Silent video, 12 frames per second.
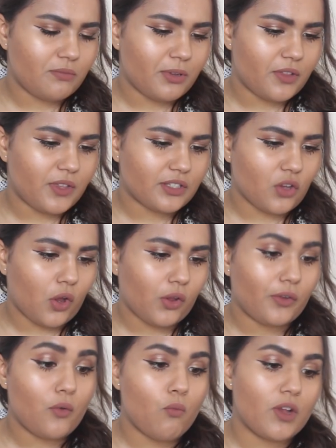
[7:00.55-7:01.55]
you put this
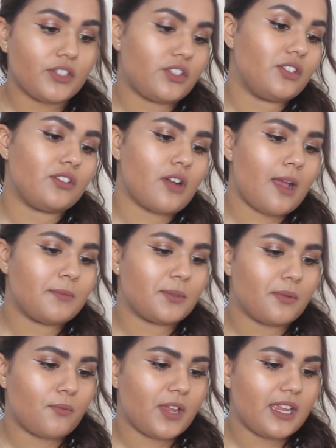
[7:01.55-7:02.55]
on 1 to 2
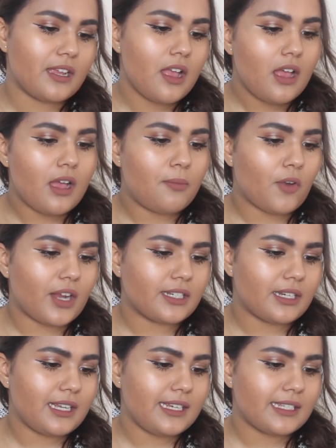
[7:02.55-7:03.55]
times per week, apply
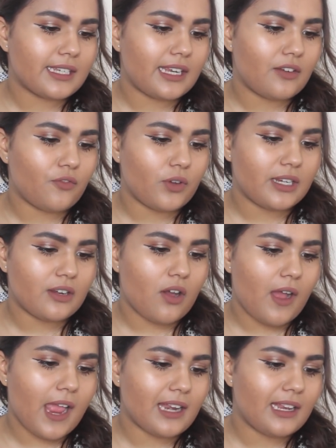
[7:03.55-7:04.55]
to clean skin, avoiding
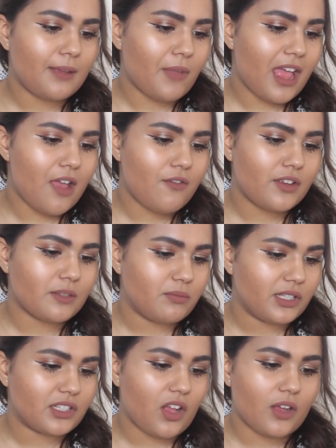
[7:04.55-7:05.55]
eye and lip areas,
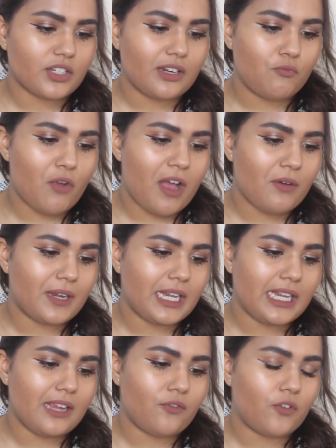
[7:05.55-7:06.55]
massaging well and
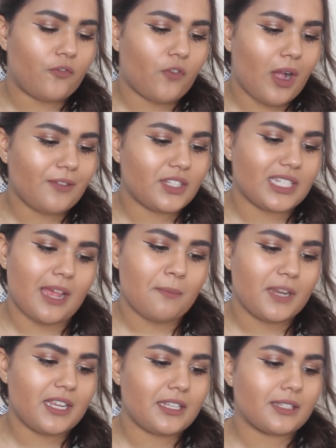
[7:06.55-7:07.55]
leave for 5 to
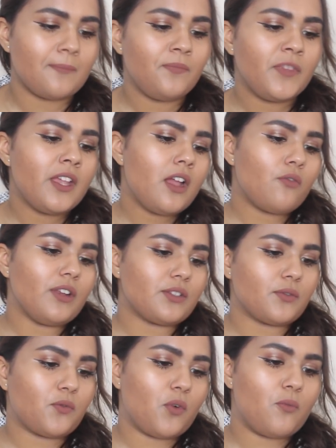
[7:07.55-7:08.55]
10 minutes.
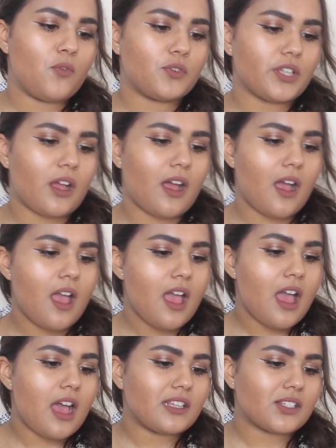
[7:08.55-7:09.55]
Rinse with warm water.
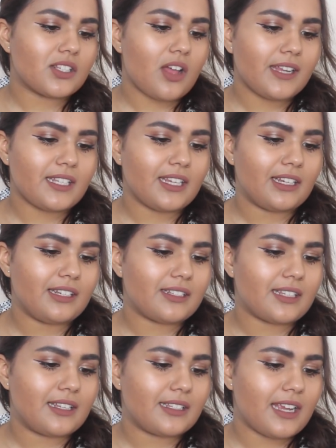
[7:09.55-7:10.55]
A slight tingling
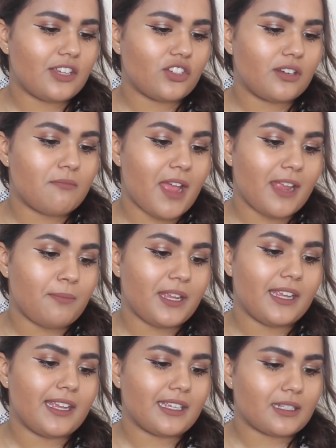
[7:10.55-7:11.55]
sensation may
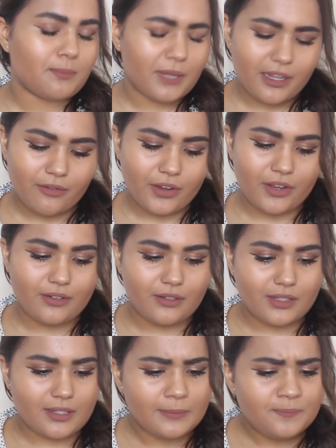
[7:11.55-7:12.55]
be
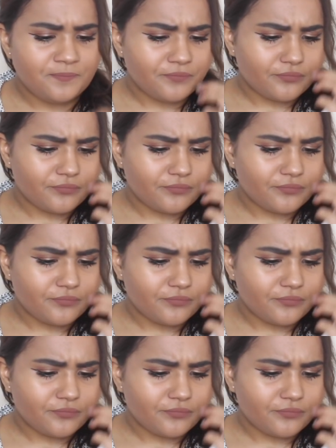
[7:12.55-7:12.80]
experienced.